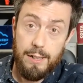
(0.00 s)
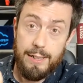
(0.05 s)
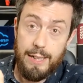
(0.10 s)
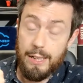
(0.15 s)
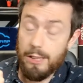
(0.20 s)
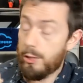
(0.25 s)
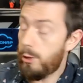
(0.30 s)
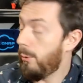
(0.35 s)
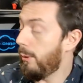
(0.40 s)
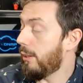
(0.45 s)

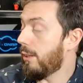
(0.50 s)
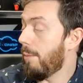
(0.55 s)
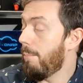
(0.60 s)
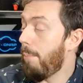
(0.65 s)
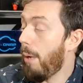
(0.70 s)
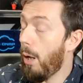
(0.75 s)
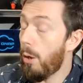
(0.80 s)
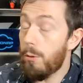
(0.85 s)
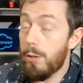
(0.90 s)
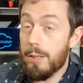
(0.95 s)
down to its
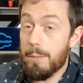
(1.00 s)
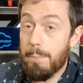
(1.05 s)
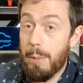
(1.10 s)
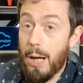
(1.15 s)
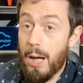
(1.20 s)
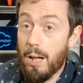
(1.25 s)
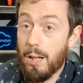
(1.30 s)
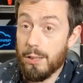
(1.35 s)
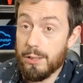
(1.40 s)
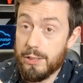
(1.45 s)
component
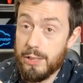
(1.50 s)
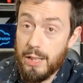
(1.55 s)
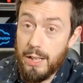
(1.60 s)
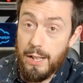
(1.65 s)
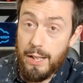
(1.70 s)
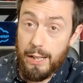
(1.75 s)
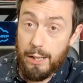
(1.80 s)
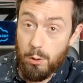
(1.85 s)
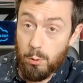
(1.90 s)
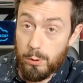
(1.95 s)
parts
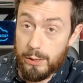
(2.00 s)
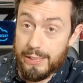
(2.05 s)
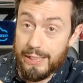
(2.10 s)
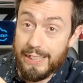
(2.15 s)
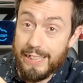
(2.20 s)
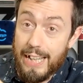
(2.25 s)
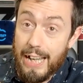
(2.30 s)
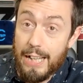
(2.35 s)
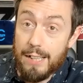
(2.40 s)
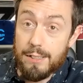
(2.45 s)
in order
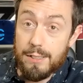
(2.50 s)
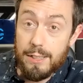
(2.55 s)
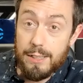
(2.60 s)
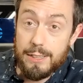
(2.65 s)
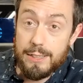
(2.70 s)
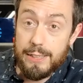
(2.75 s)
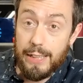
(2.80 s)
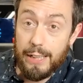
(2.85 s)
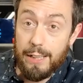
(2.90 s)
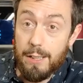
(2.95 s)
to get to
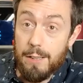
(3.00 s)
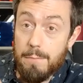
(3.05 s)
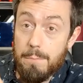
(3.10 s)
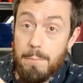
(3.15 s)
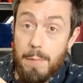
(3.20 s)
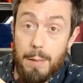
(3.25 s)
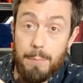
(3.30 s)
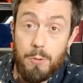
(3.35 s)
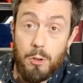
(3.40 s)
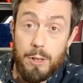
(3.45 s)
the
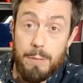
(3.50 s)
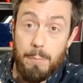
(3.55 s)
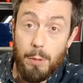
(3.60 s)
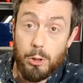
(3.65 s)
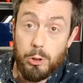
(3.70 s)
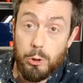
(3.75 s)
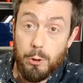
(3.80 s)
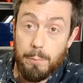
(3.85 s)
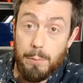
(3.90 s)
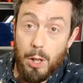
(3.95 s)
second memory
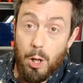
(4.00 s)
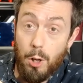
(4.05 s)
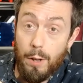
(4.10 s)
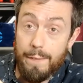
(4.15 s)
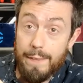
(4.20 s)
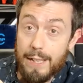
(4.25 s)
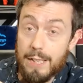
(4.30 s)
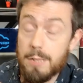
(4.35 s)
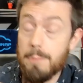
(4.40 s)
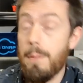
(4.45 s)
module
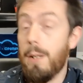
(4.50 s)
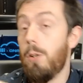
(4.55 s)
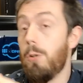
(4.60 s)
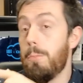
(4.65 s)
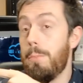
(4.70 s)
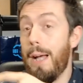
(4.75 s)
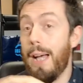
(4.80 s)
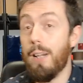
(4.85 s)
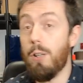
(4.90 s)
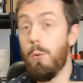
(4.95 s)
behind this
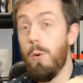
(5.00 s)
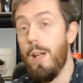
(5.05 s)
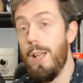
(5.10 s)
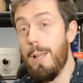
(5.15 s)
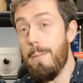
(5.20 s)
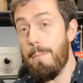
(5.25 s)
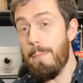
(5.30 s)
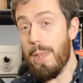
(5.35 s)
metal panel.